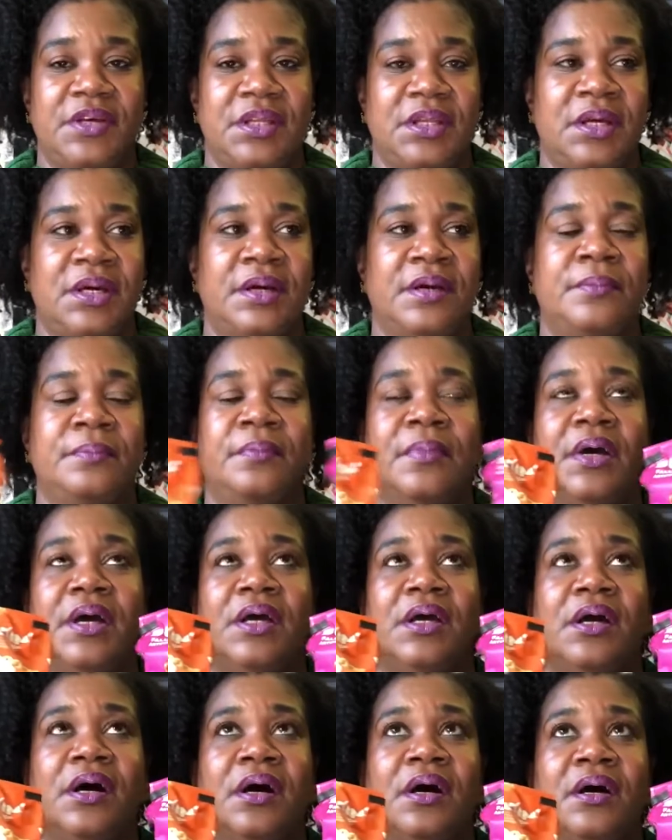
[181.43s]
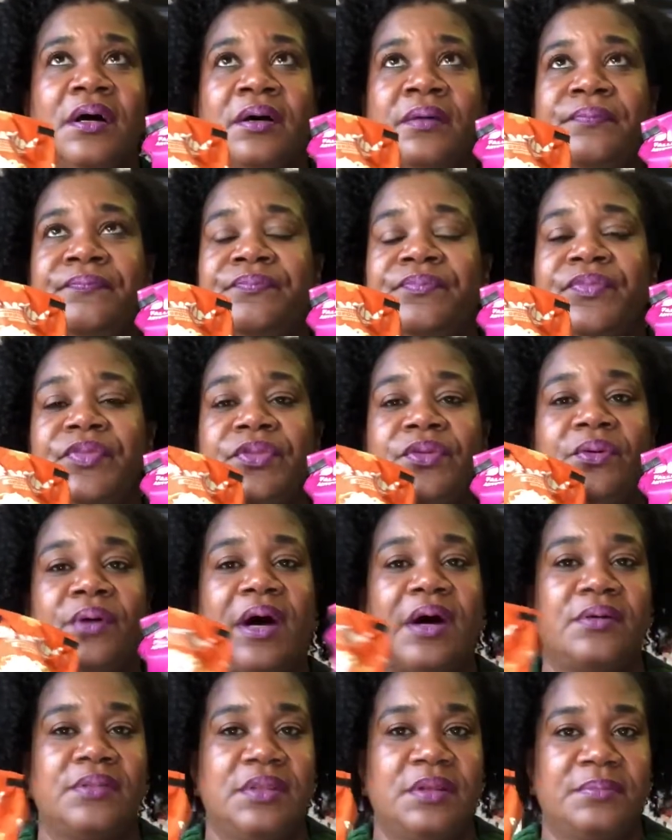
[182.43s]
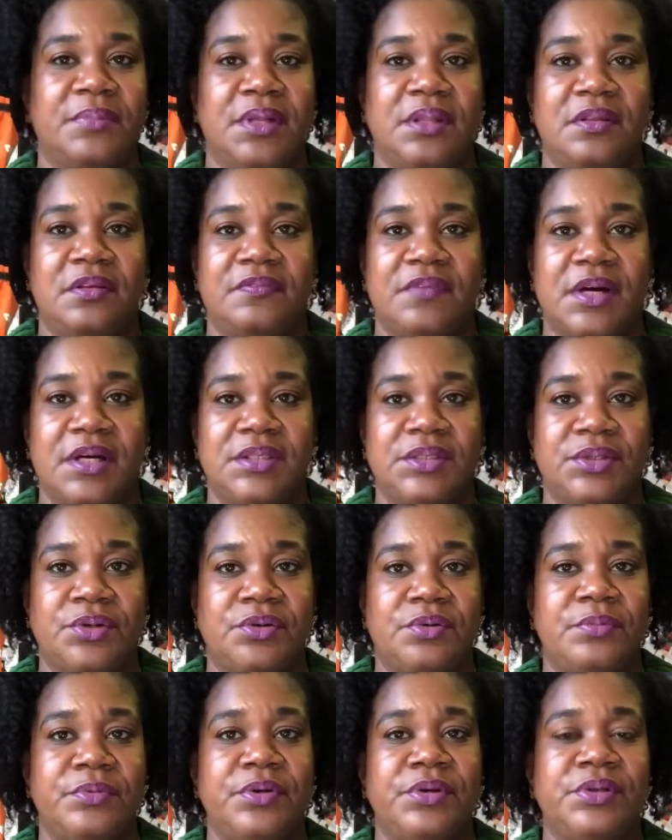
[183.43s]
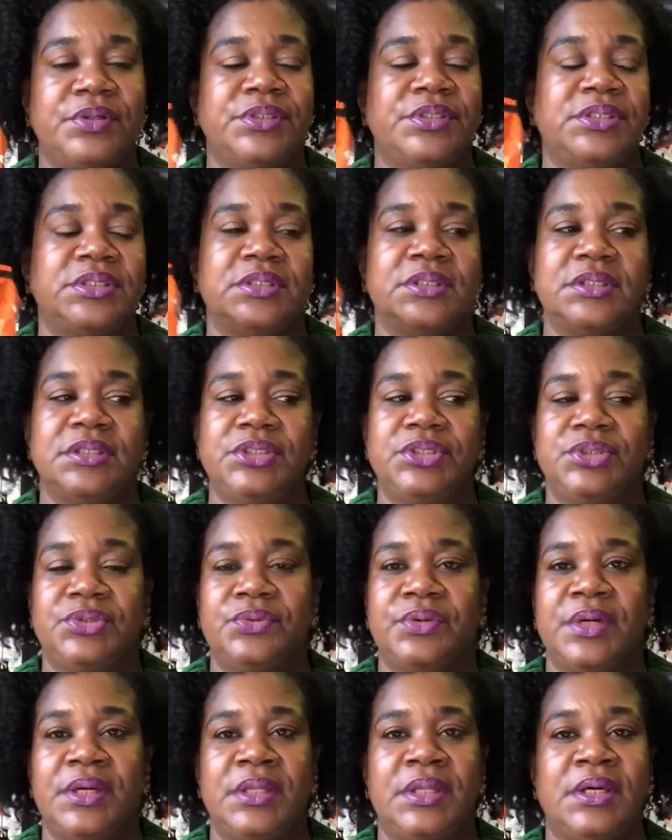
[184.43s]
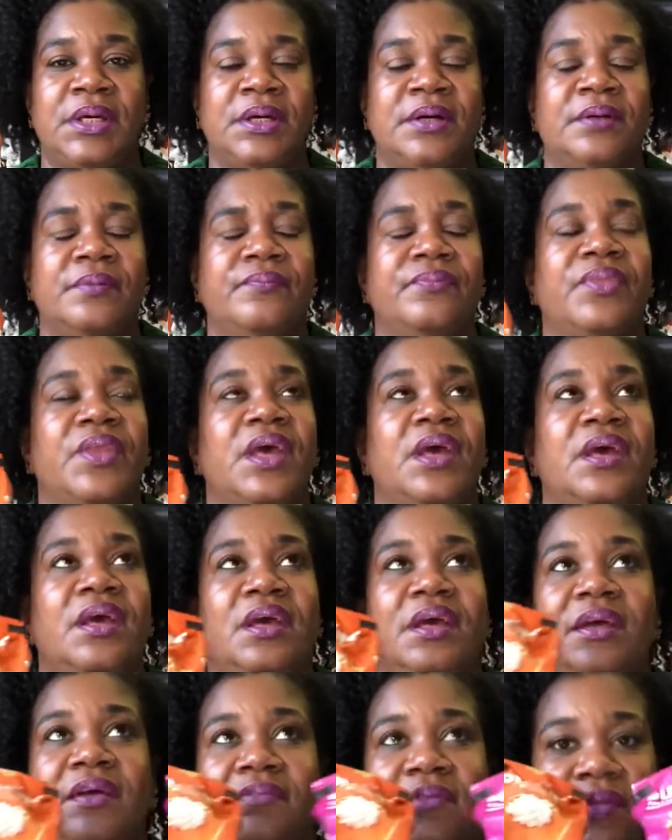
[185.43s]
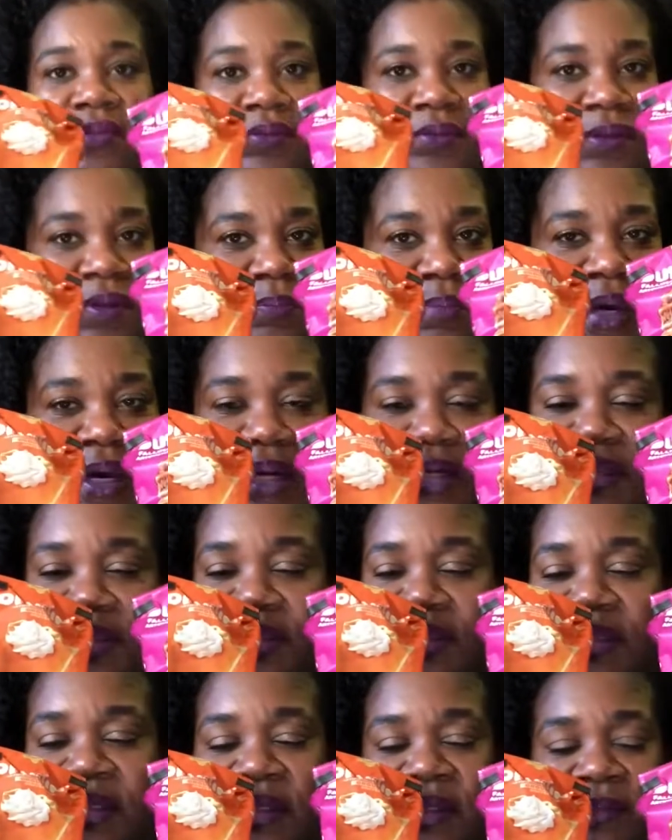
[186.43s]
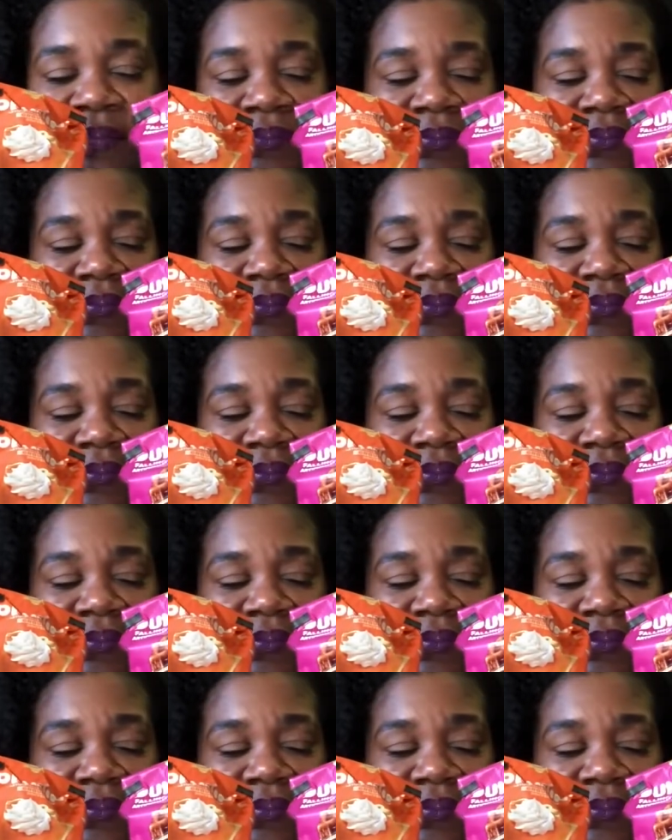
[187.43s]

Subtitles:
them throughout the month of October, still enjoying them even through the packaging.